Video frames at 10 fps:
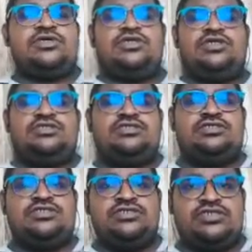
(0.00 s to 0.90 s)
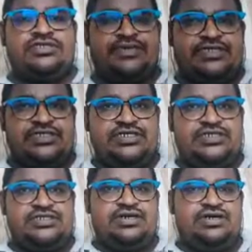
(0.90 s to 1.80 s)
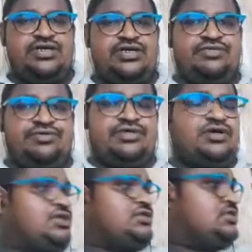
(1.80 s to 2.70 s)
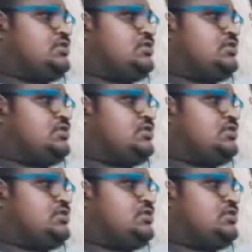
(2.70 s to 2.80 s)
Yes, this is the expression already we got.